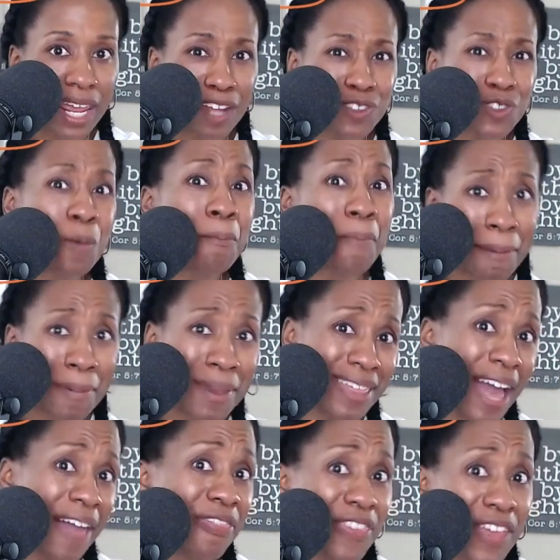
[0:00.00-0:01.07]
it. So maybe
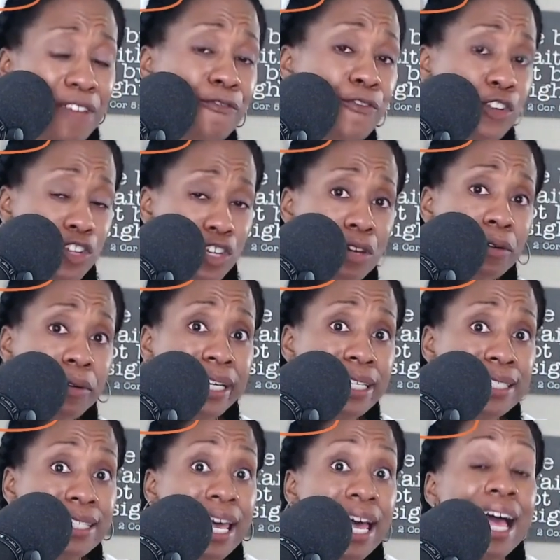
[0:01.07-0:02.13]
that thing for you
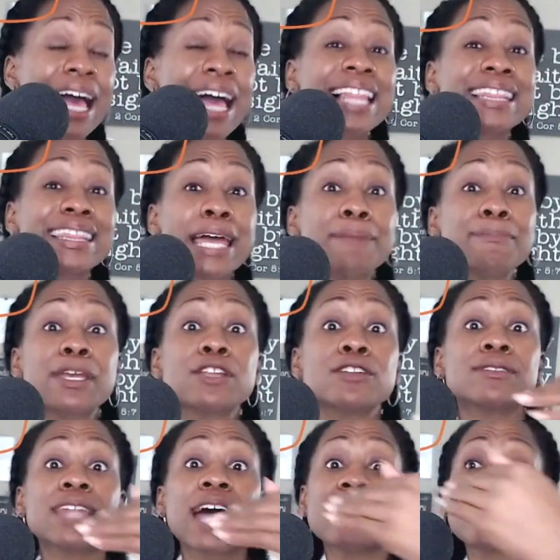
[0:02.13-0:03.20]
is let me,
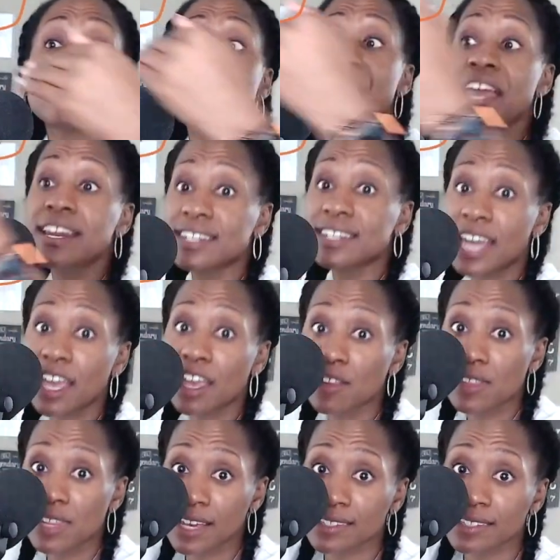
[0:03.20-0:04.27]
that thing to take you to
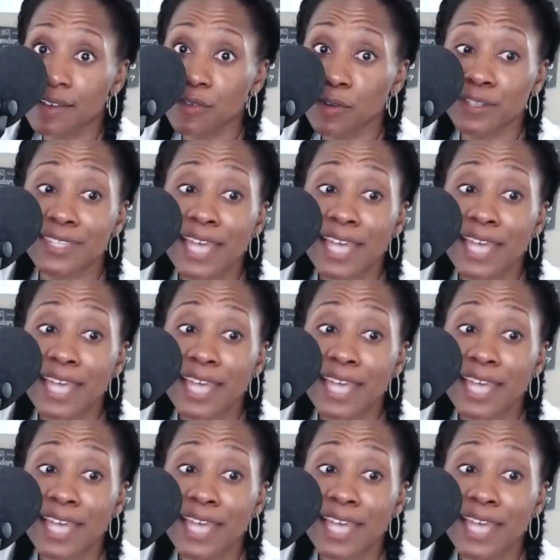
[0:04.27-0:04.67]
the next level is